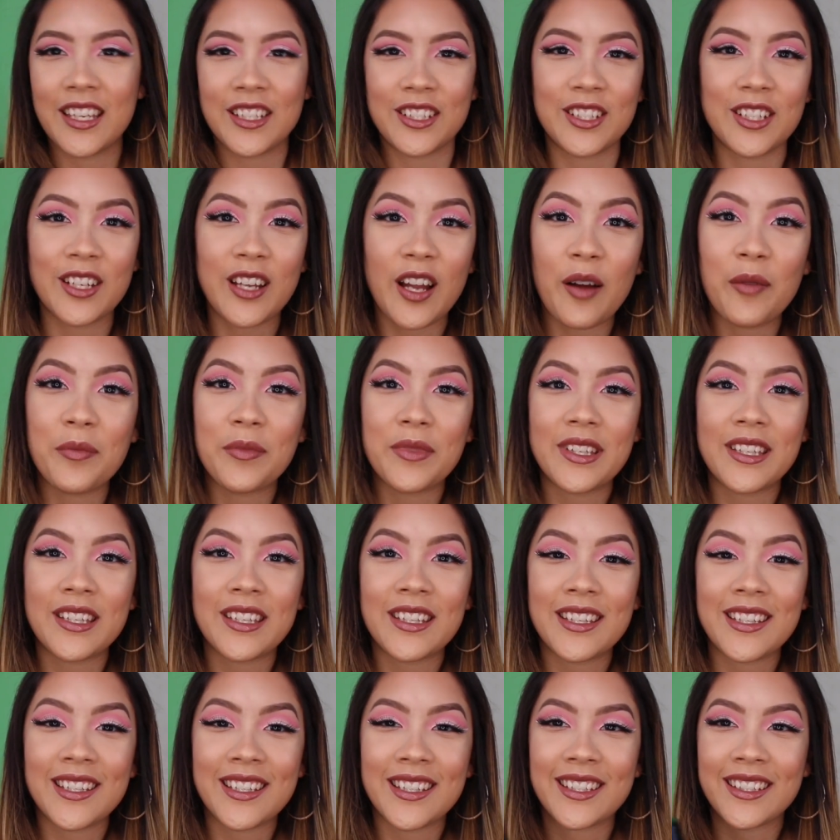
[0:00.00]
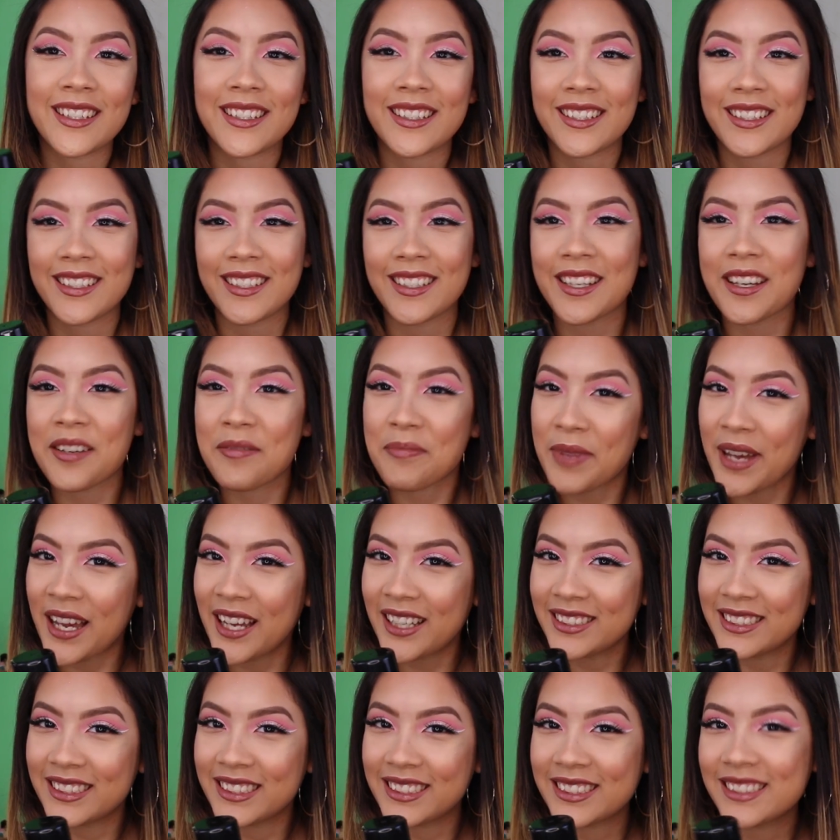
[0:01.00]
She got me a
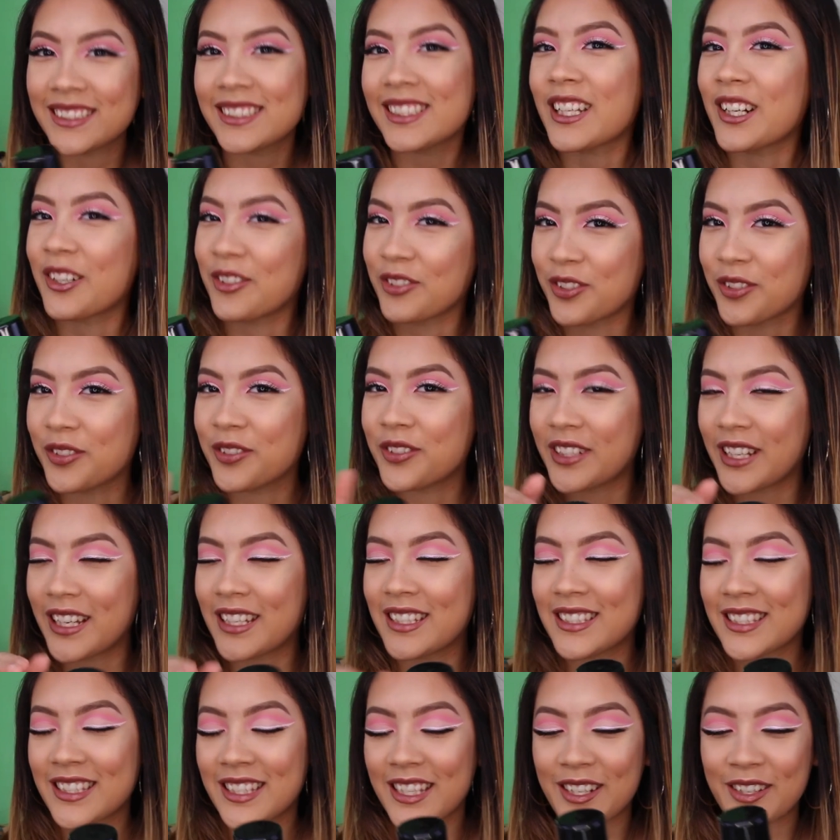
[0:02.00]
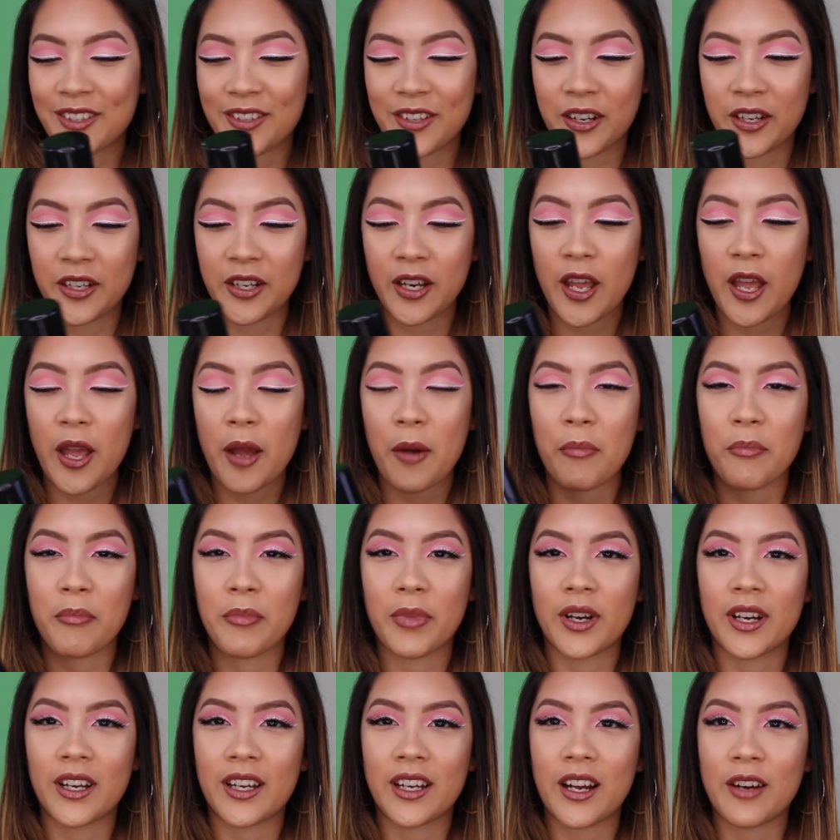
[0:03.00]
palette that I'll show you guys later on,
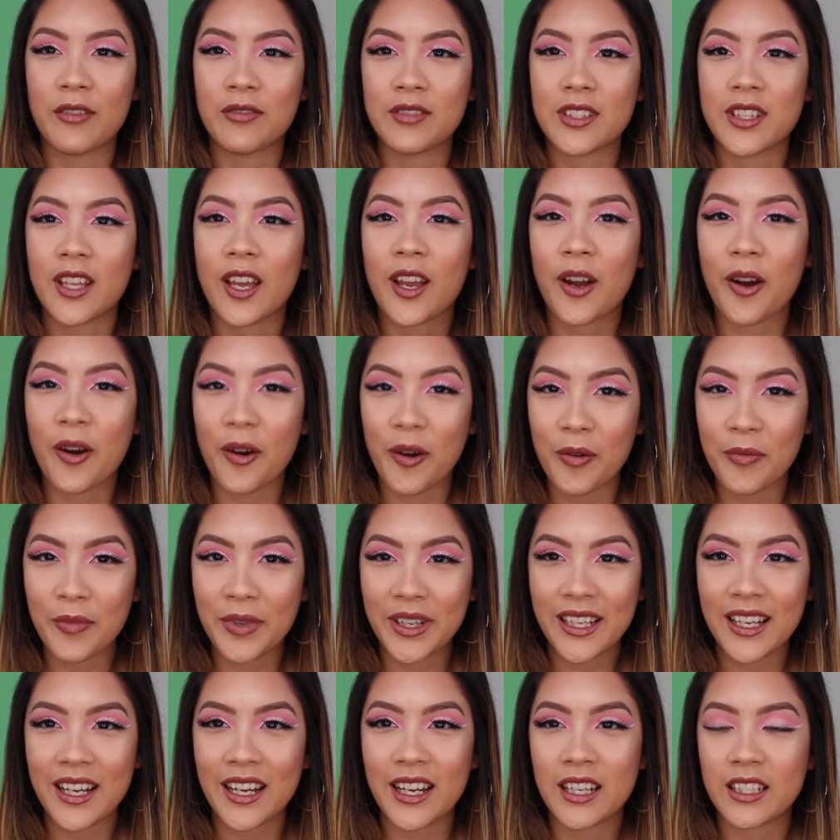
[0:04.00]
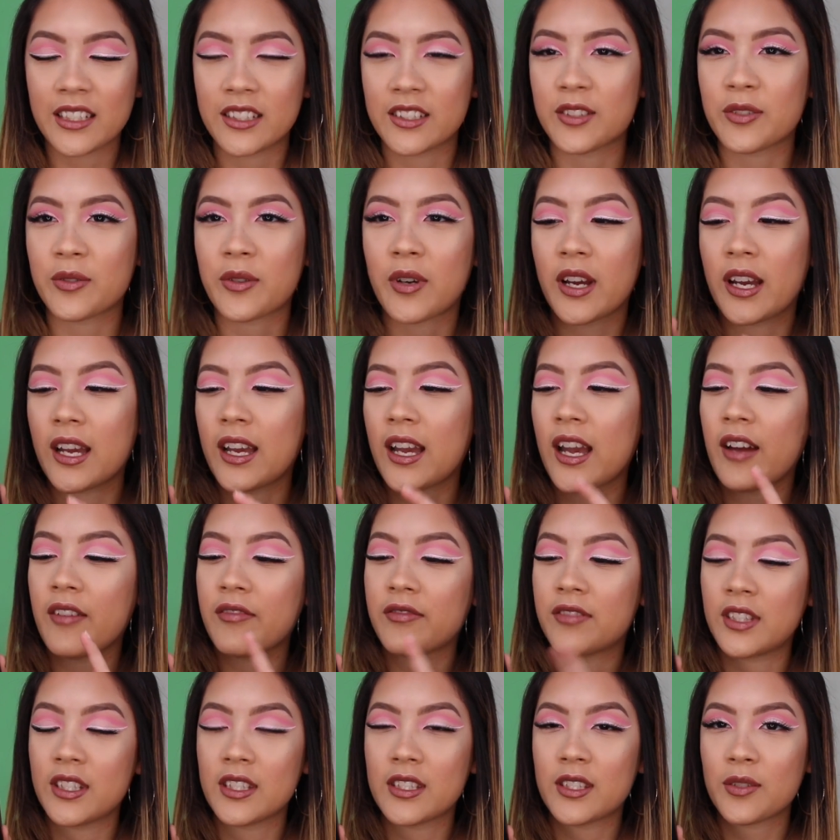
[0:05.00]
but I was like, oh my god. So I
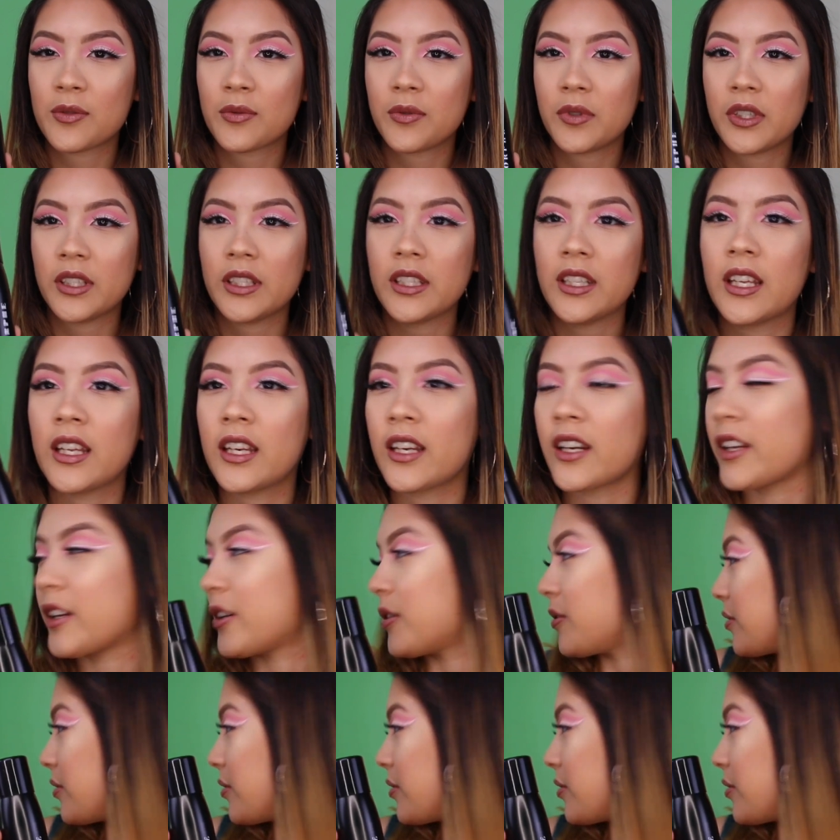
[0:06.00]
have this one, and I